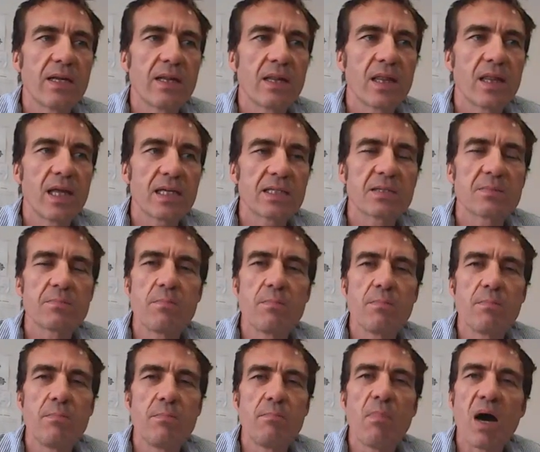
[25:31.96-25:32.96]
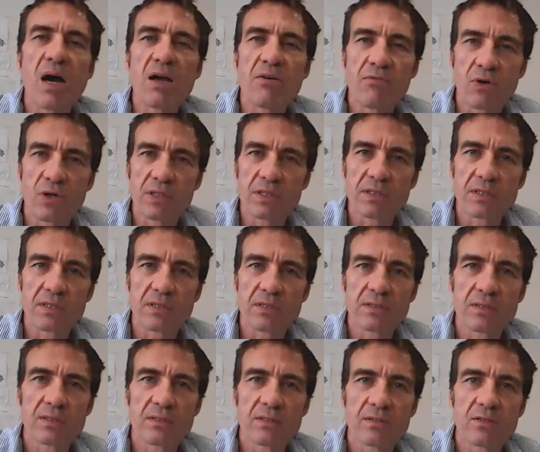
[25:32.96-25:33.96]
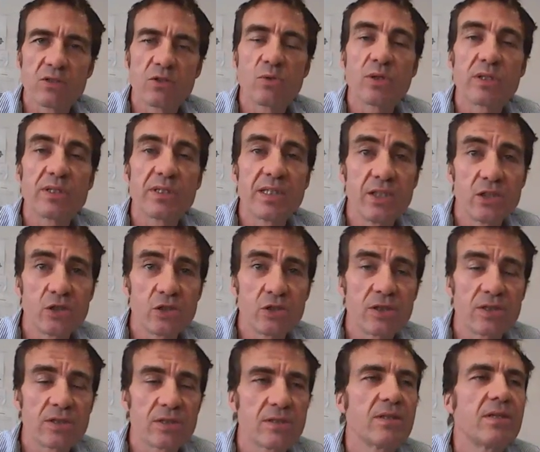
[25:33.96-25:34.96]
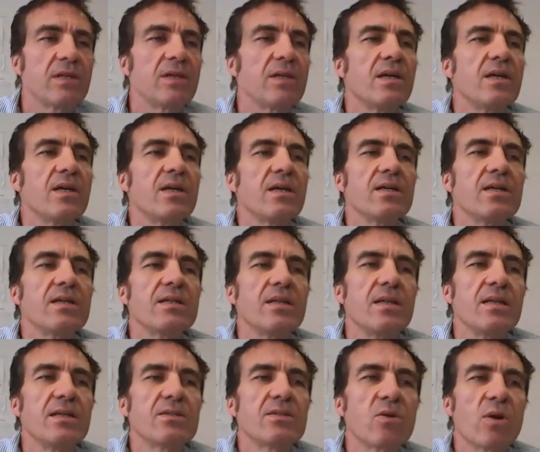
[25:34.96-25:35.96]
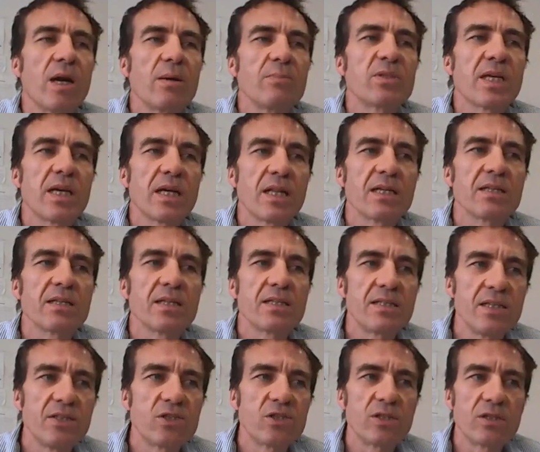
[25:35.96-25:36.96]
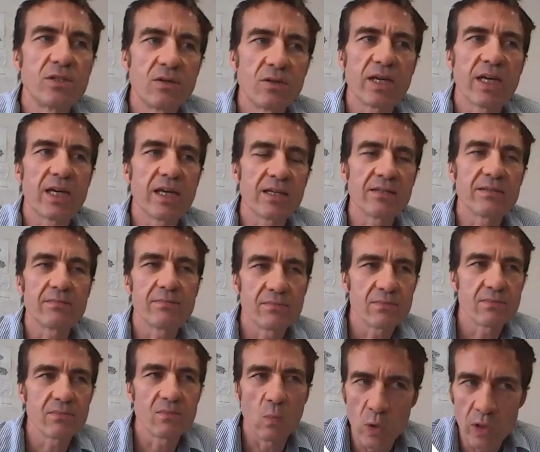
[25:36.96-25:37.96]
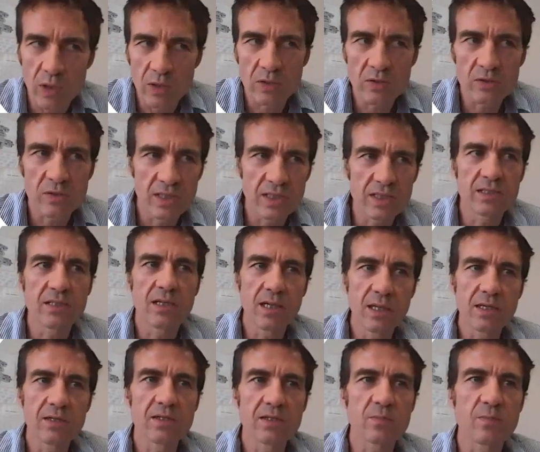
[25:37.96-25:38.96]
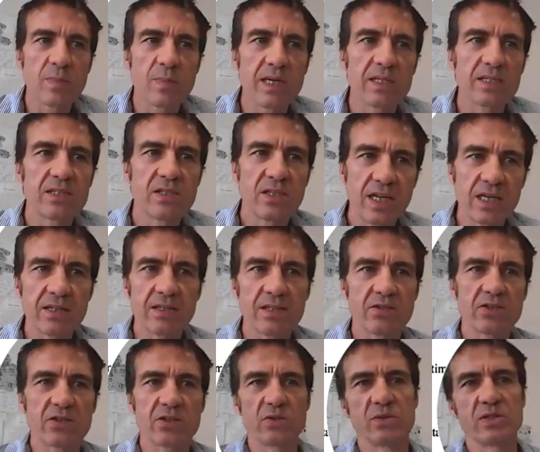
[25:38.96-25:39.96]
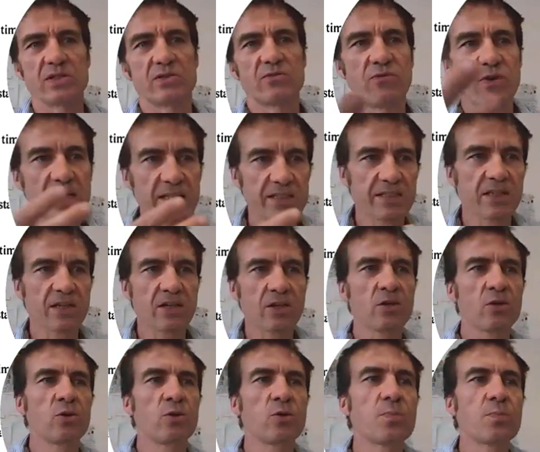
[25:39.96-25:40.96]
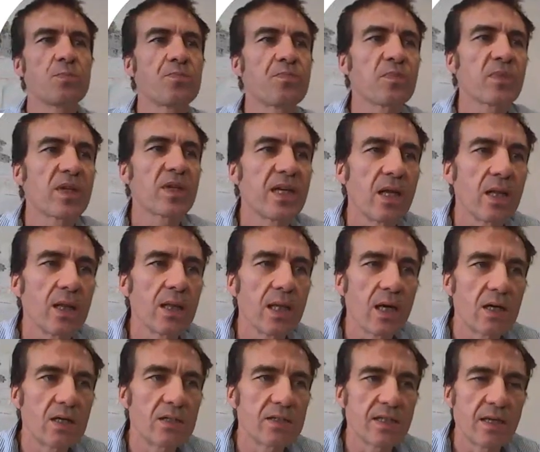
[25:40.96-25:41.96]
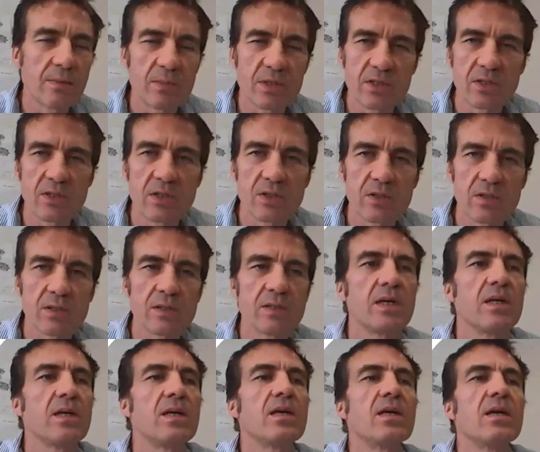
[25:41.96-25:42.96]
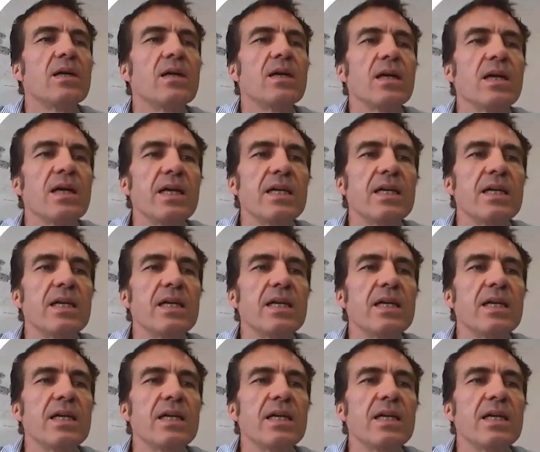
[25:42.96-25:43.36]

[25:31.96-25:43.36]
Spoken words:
Now again, that's my voice to a teacher. So I'm telling the teacher, okay, Will, you need to clear the space. You get the students facing you in a large semicircle.